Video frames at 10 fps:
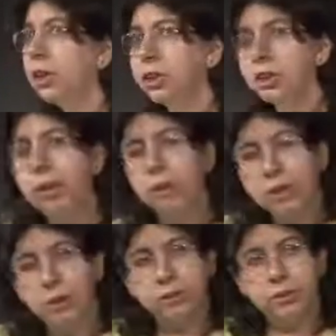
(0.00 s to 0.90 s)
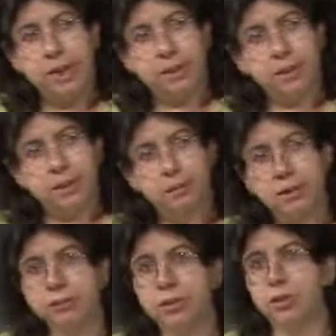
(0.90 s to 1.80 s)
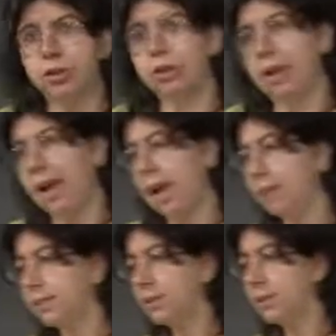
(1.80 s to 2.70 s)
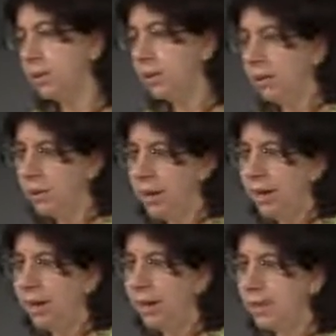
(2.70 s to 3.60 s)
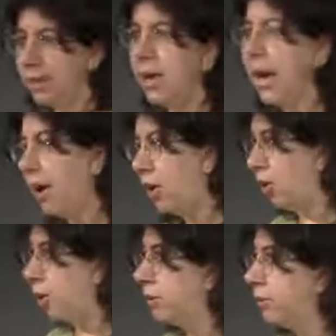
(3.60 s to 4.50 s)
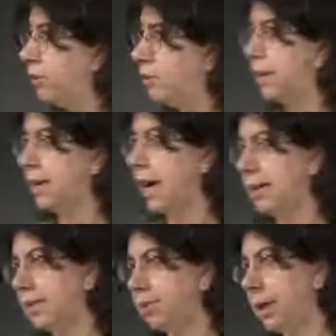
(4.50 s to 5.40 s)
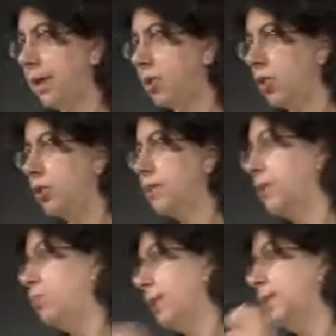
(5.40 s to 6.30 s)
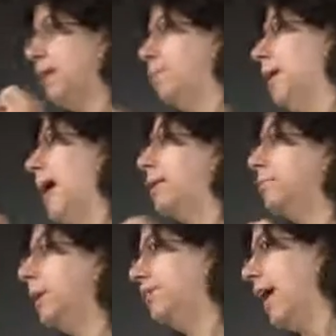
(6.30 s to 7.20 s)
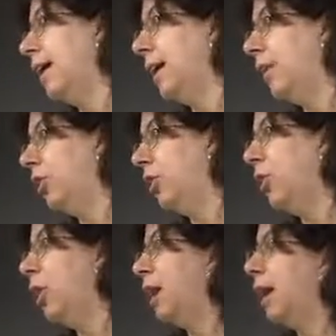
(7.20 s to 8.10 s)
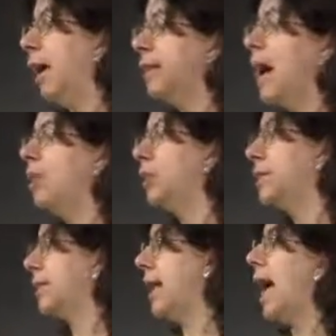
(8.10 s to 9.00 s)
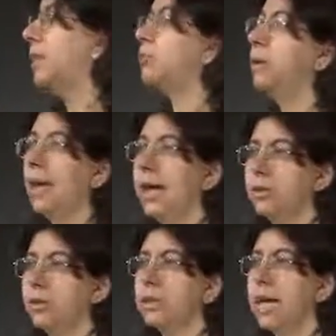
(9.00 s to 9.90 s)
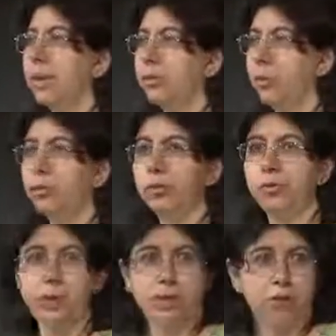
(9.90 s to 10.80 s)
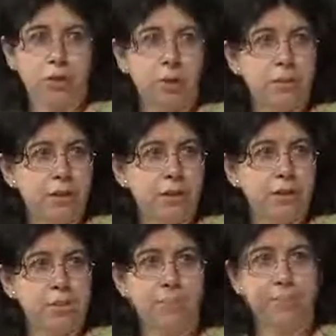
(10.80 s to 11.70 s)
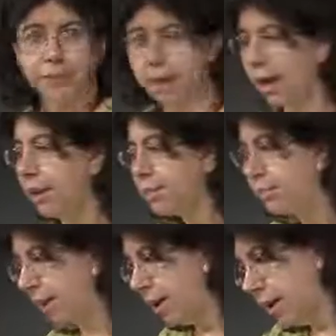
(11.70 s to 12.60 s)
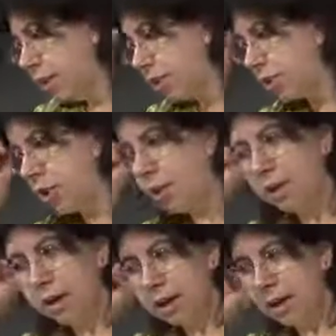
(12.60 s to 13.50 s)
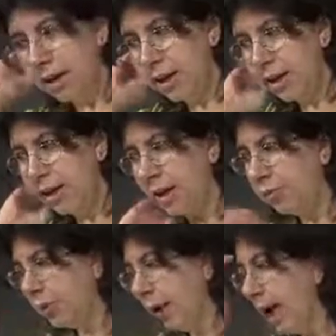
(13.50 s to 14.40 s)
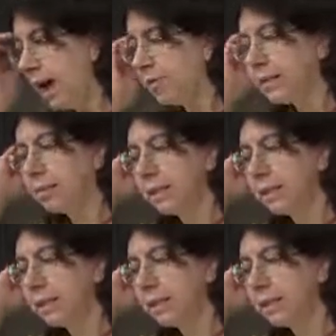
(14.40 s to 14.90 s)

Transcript: So now we're going to take a little bit of a look at uh, the error in estimators and what's the anatomy of that error and how does that relate to this kind of overfitting phenomenon? Okay? So if we have some